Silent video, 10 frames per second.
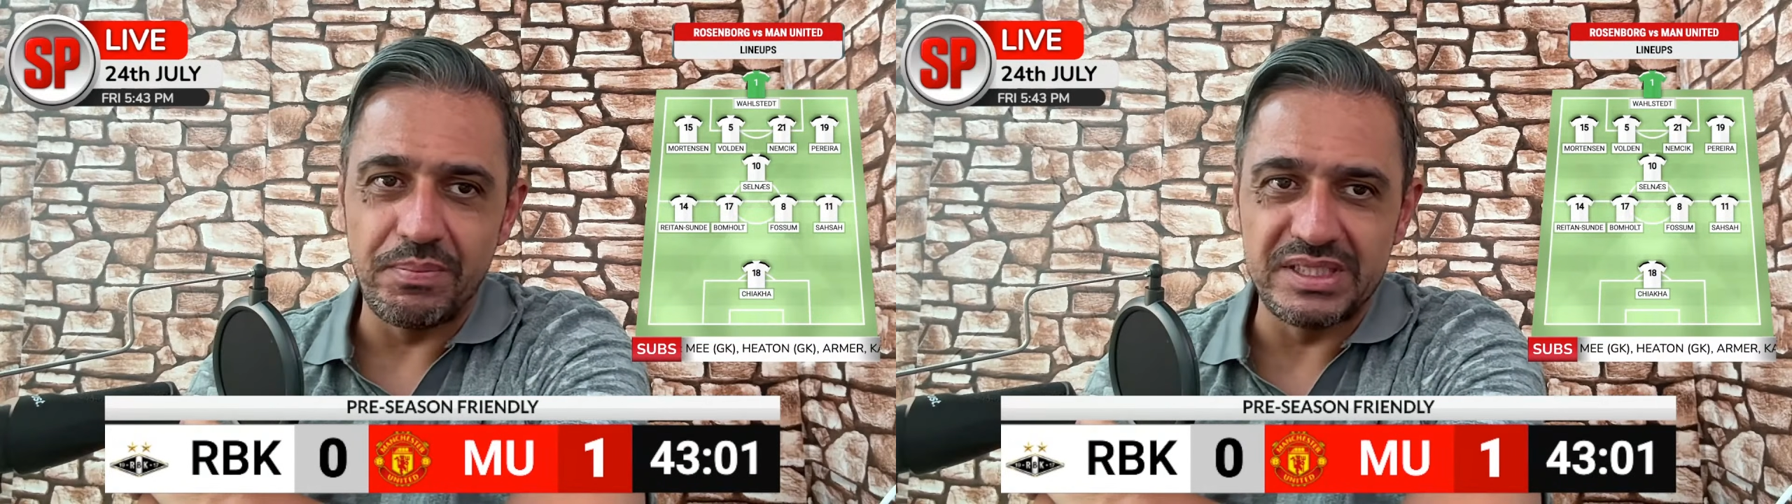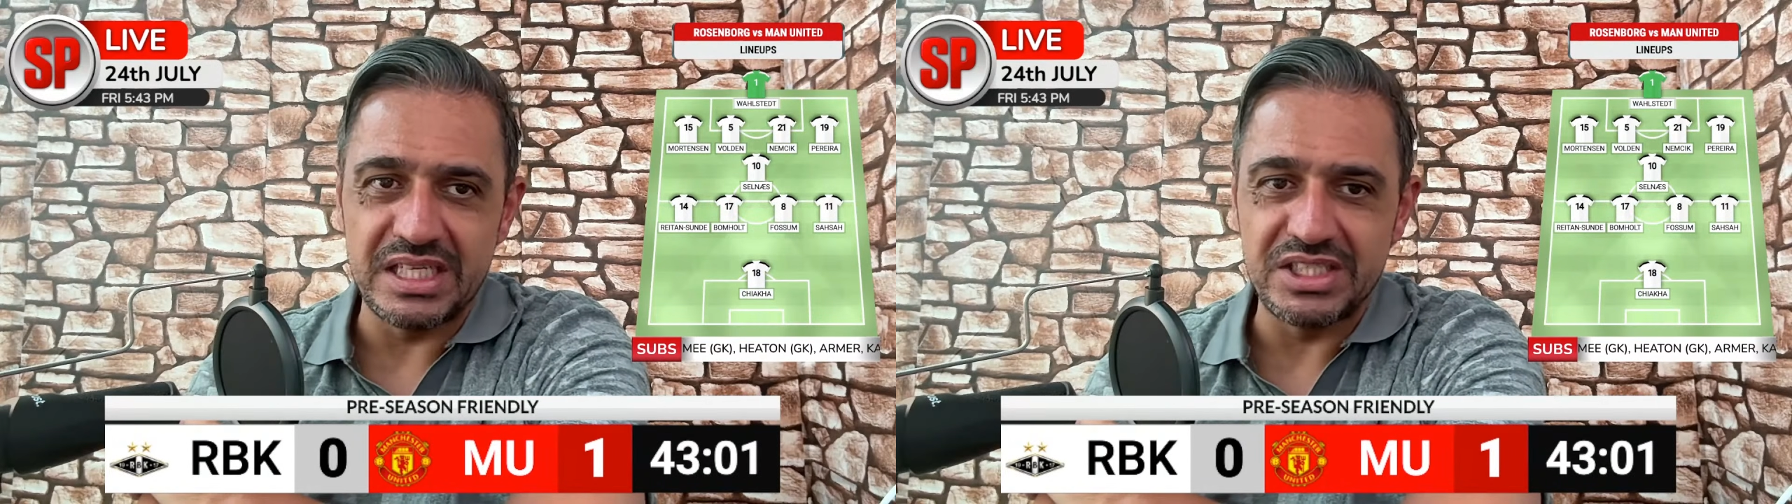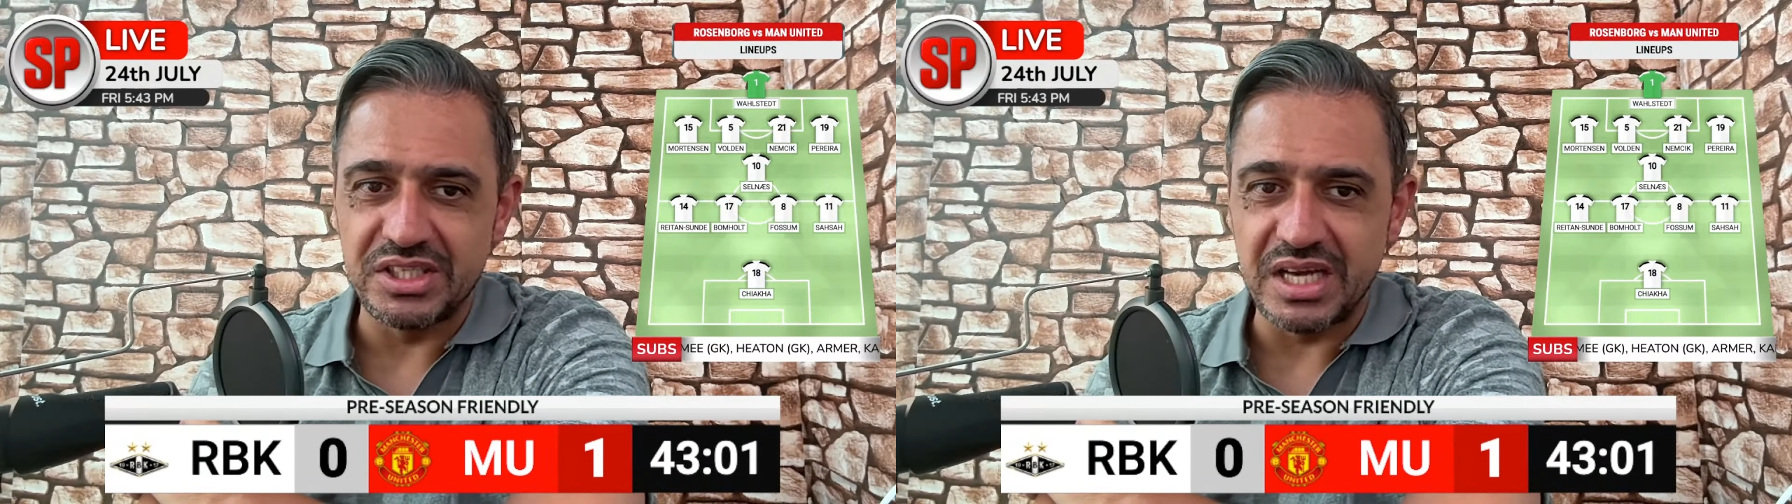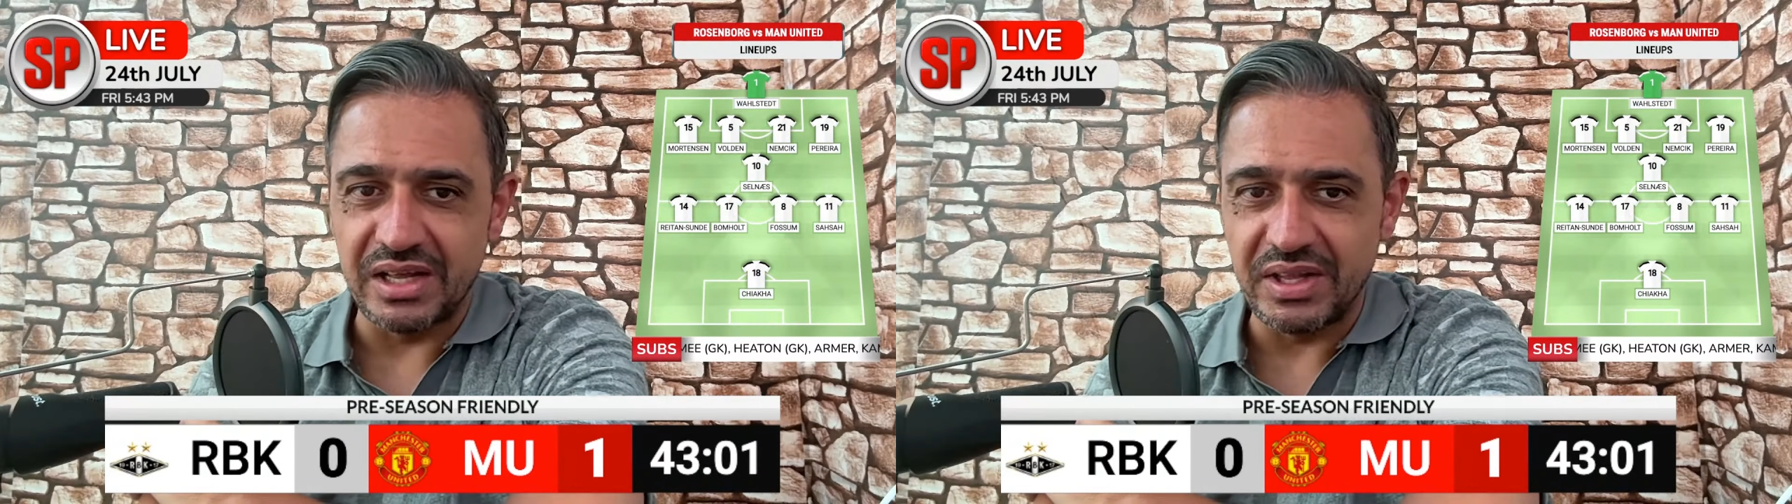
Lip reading: petition that.